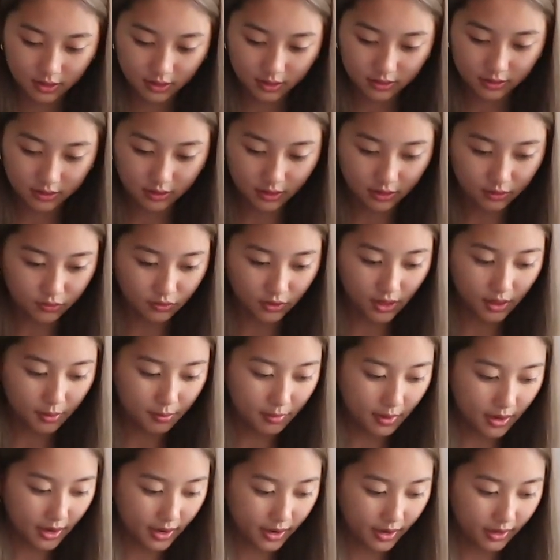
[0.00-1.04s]
It's not really
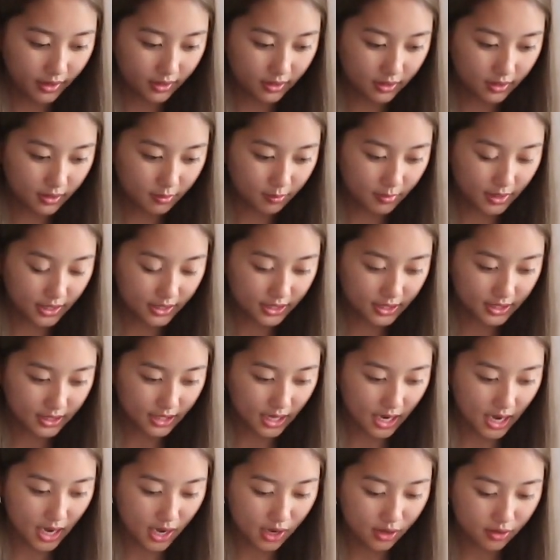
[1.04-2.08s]
my
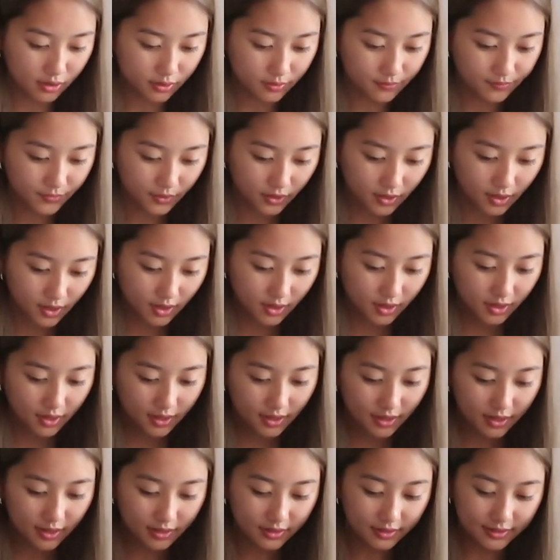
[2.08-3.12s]
style.
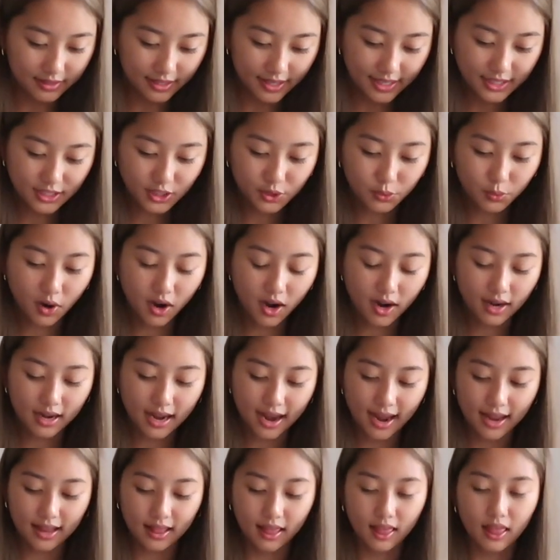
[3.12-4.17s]
This one
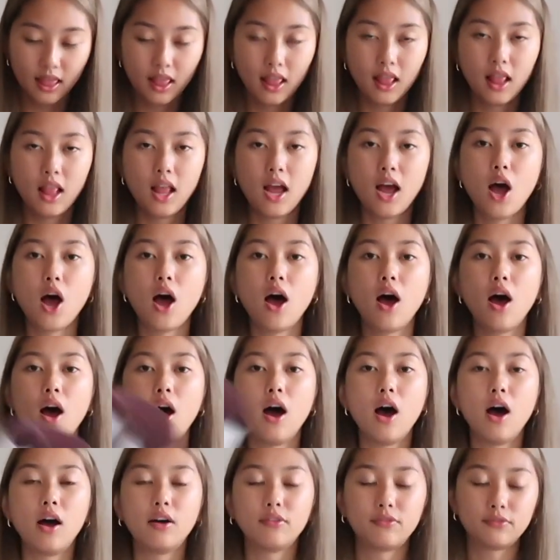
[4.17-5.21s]
I
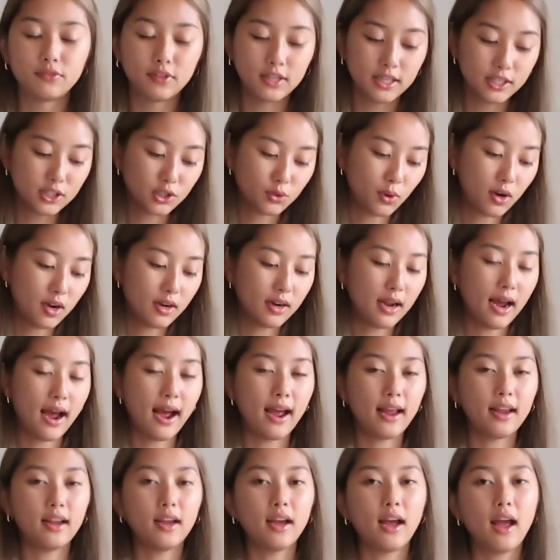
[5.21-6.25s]
love. This one
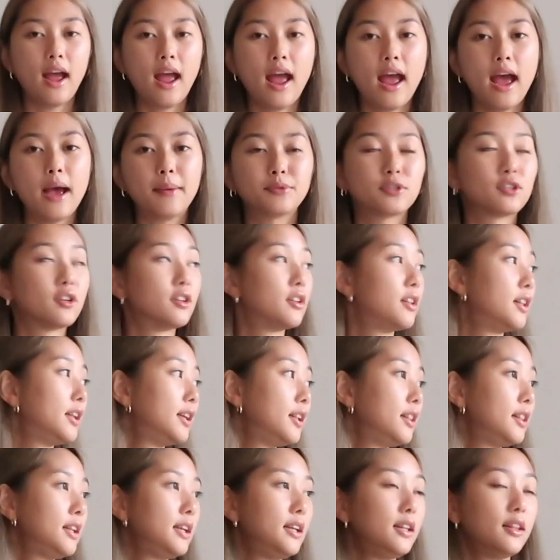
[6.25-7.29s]
I
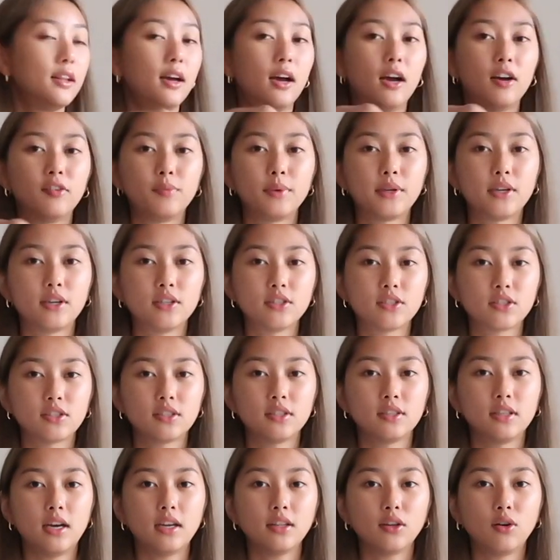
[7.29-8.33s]
absolutely love, because
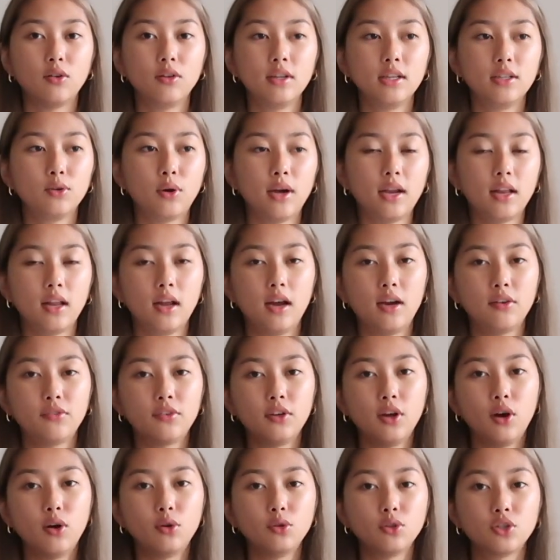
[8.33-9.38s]
not only do I love
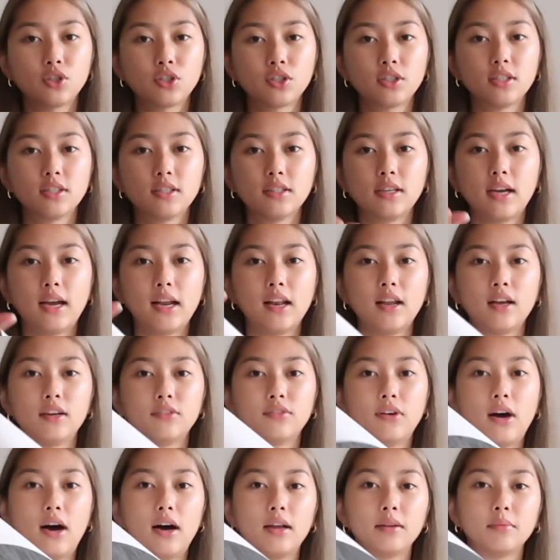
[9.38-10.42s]
the ocean, I love
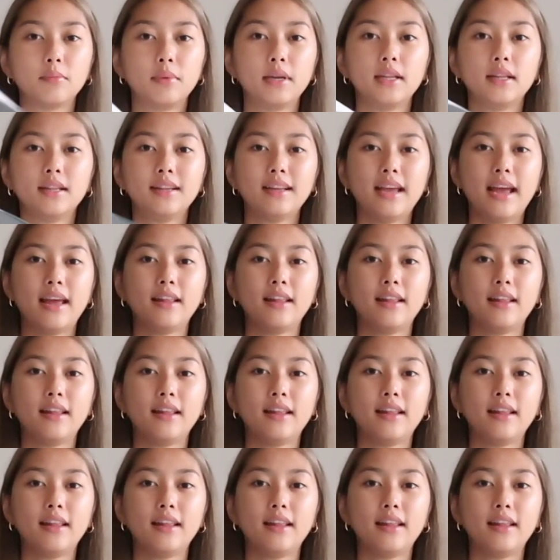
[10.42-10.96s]
Hanbin